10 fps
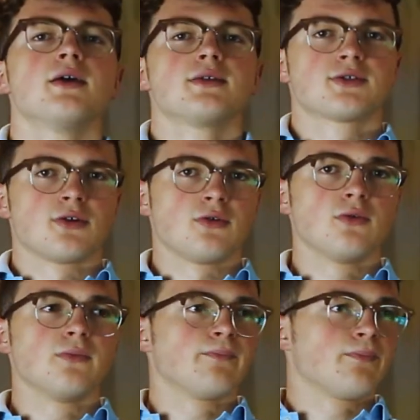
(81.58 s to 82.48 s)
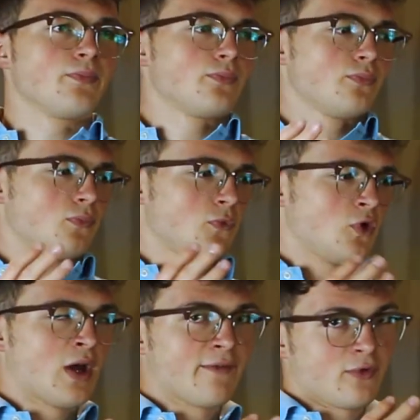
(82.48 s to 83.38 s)
So
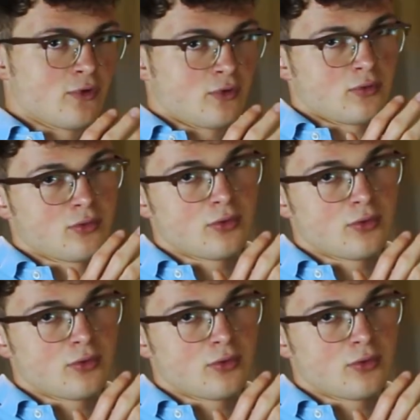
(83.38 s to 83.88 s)
you have a